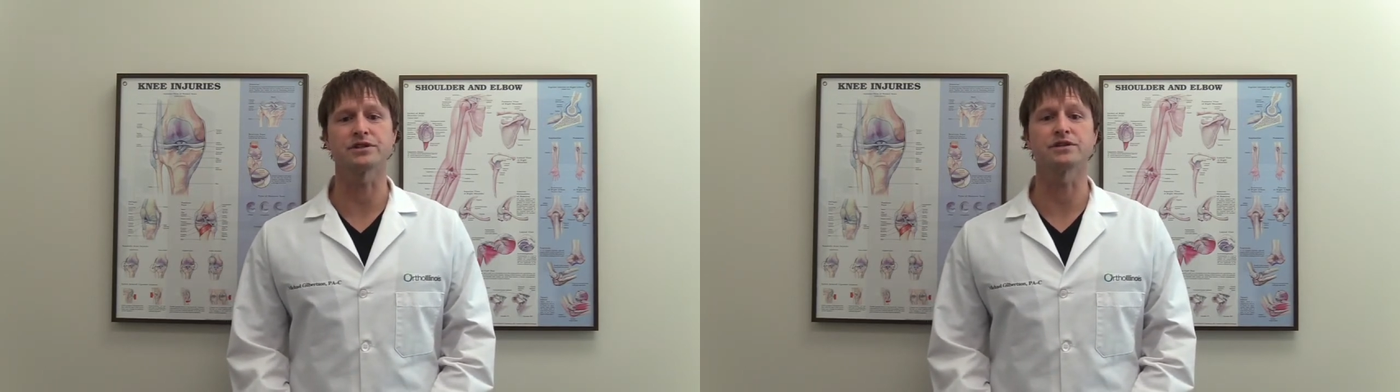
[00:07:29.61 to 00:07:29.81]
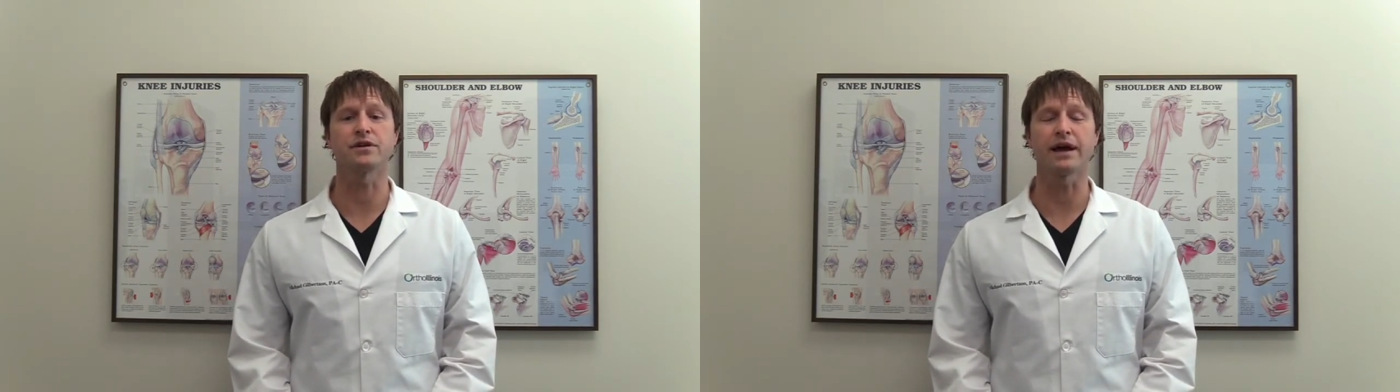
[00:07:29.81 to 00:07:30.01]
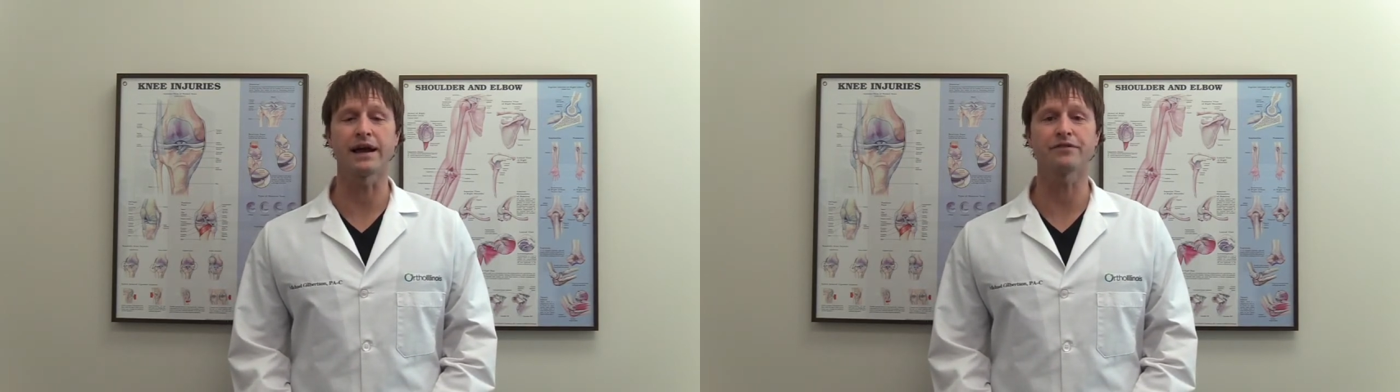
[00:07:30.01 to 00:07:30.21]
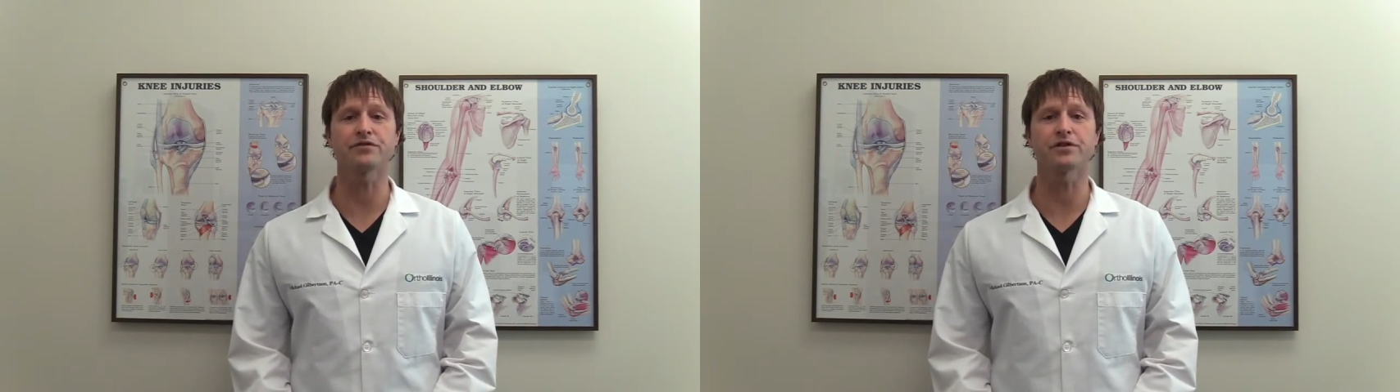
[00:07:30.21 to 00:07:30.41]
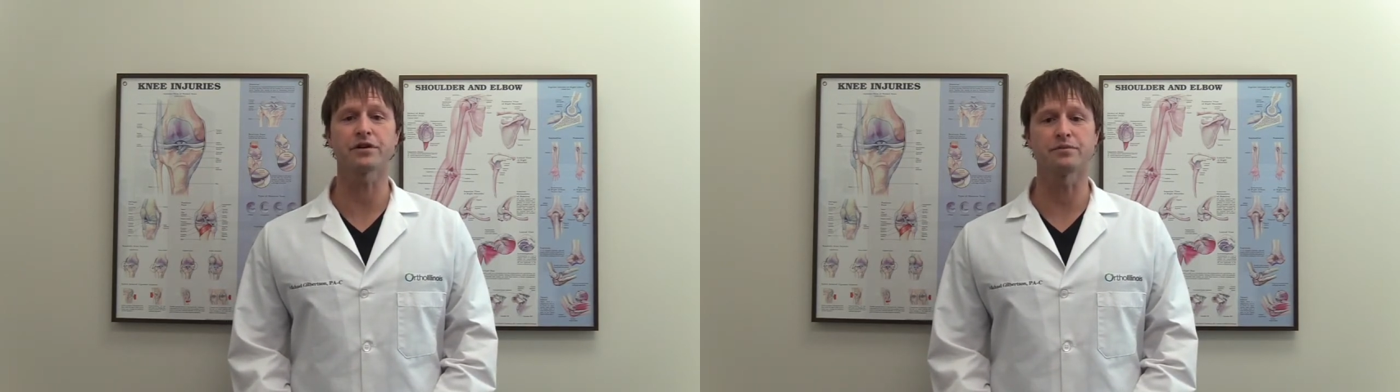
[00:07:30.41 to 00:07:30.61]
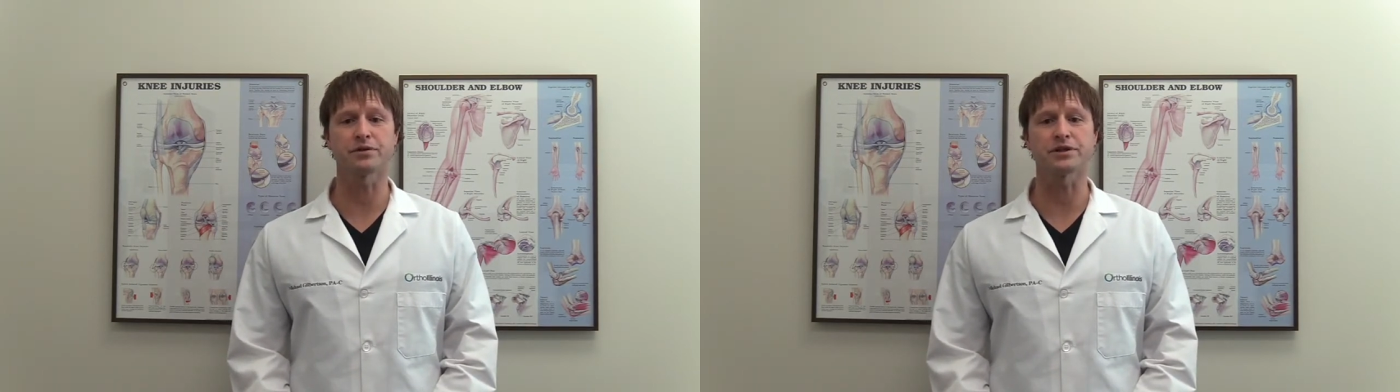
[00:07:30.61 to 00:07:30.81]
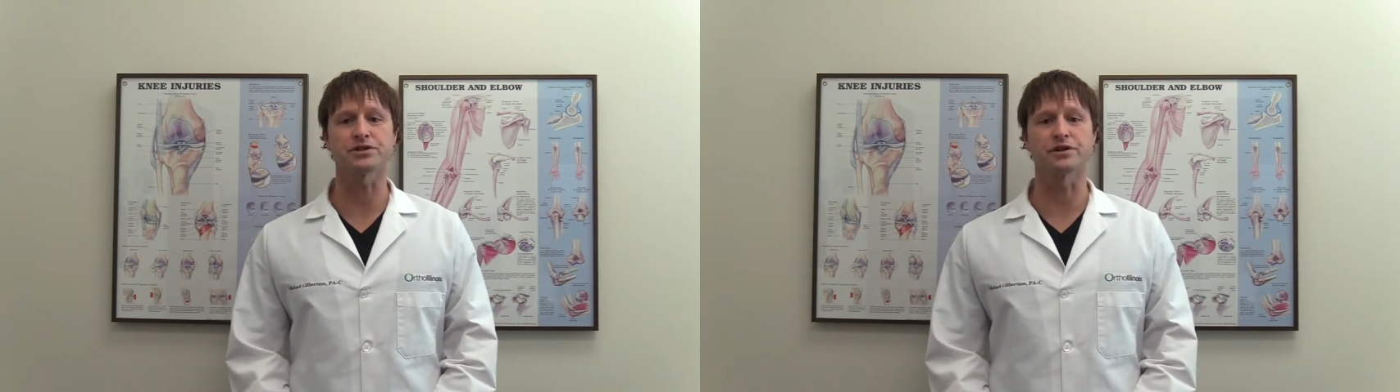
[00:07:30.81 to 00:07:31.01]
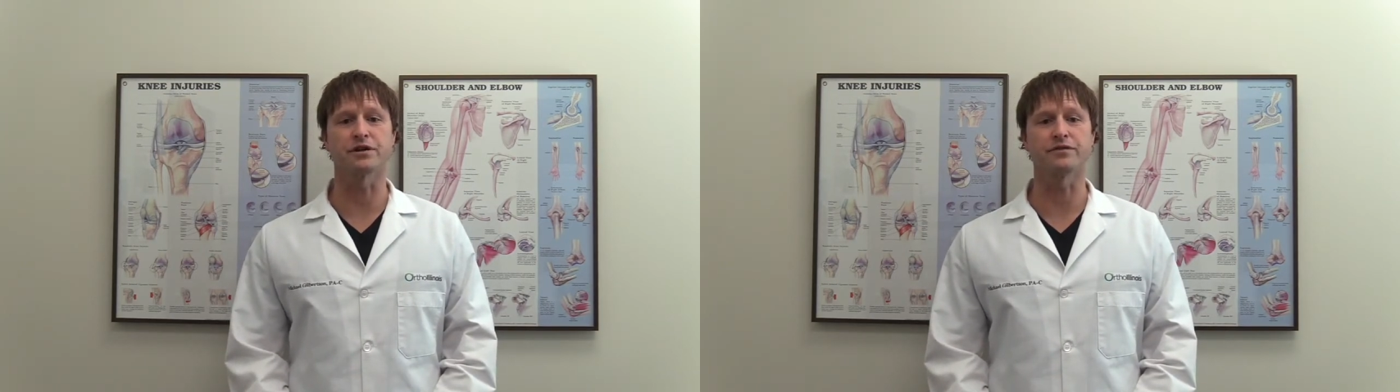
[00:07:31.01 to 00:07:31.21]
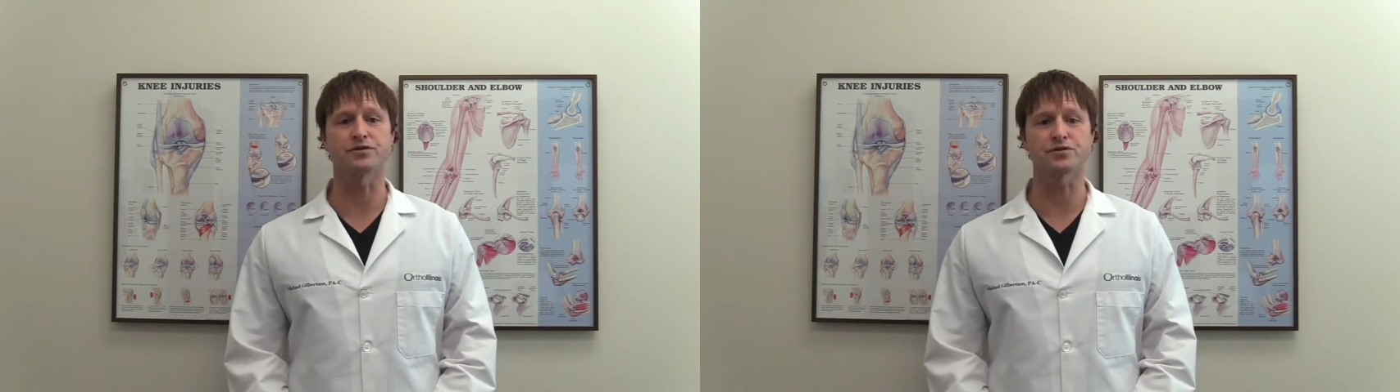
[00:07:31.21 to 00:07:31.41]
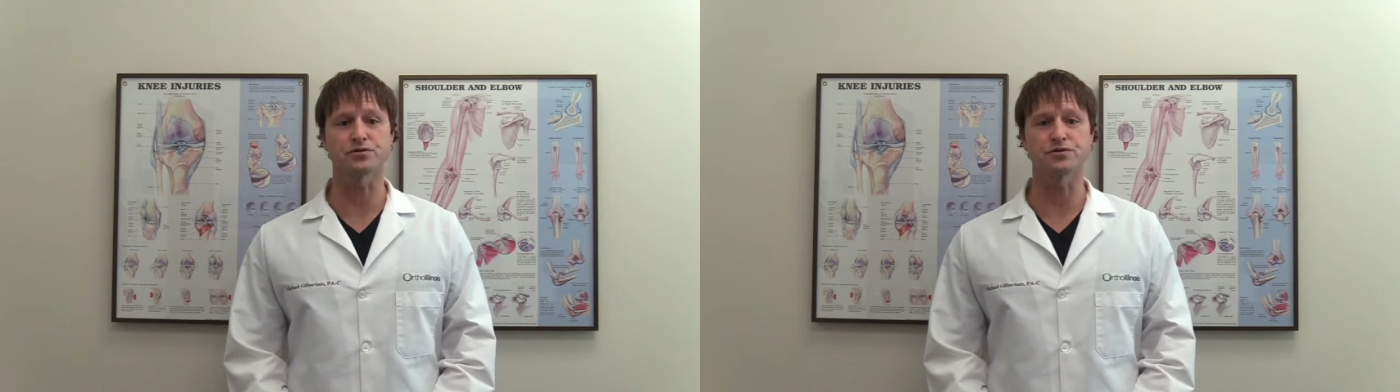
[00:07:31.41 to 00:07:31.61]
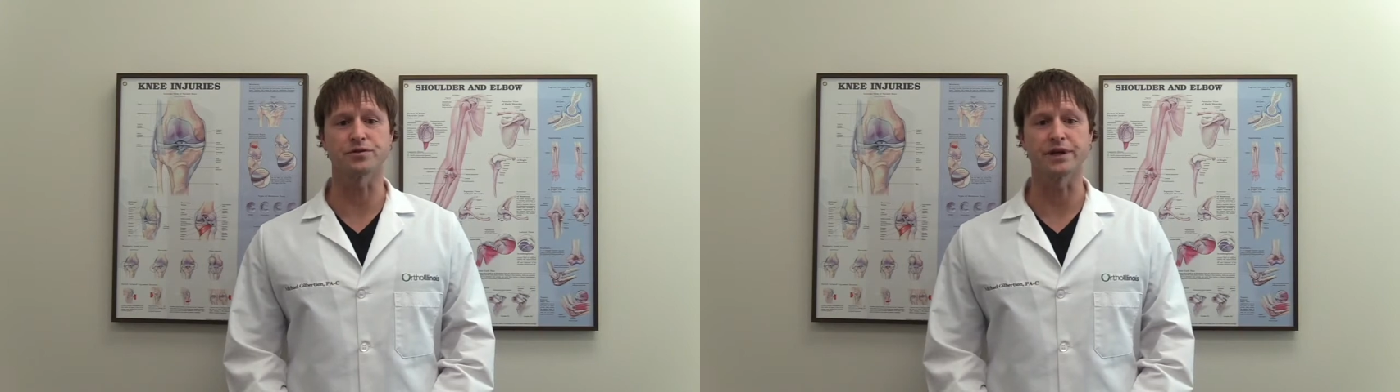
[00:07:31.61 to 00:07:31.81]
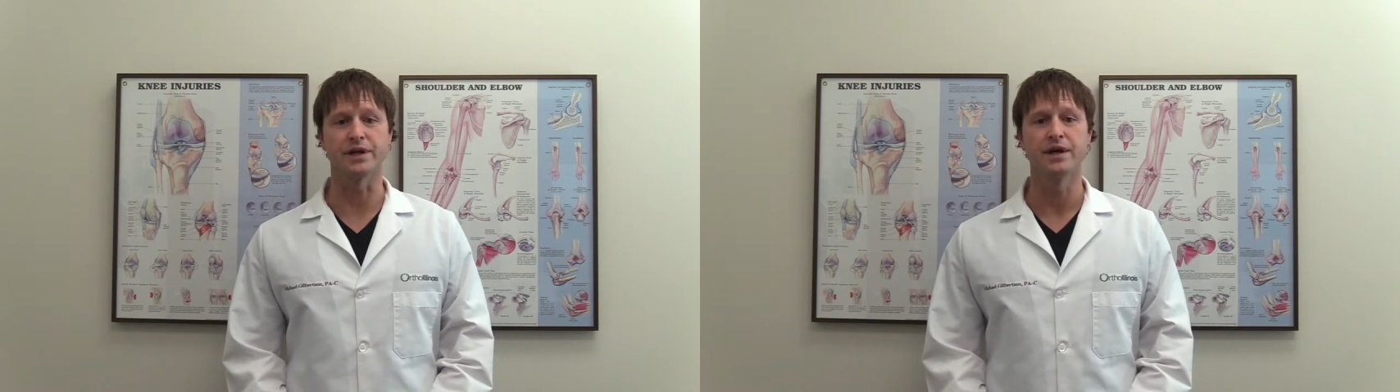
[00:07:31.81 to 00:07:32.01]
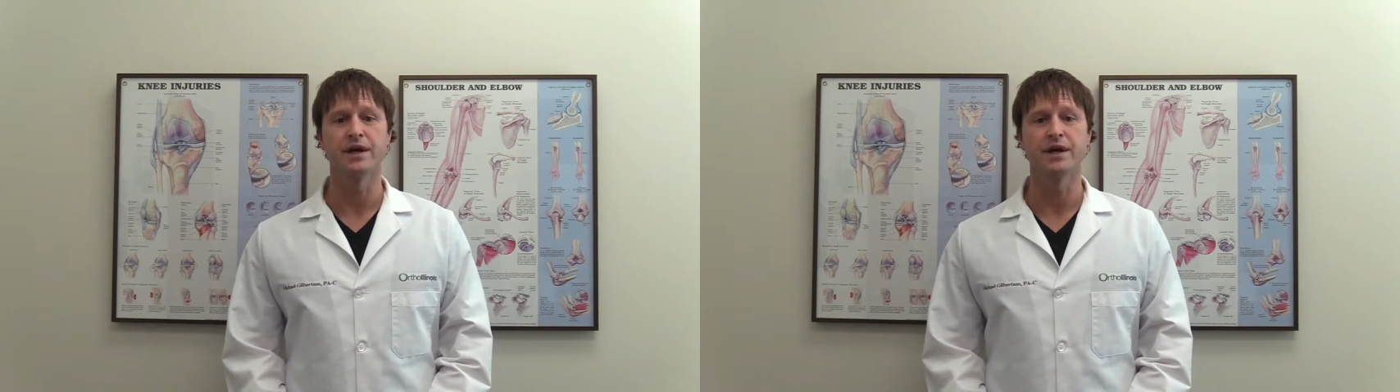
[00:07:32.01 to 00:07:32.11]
until after the completion of your surgery.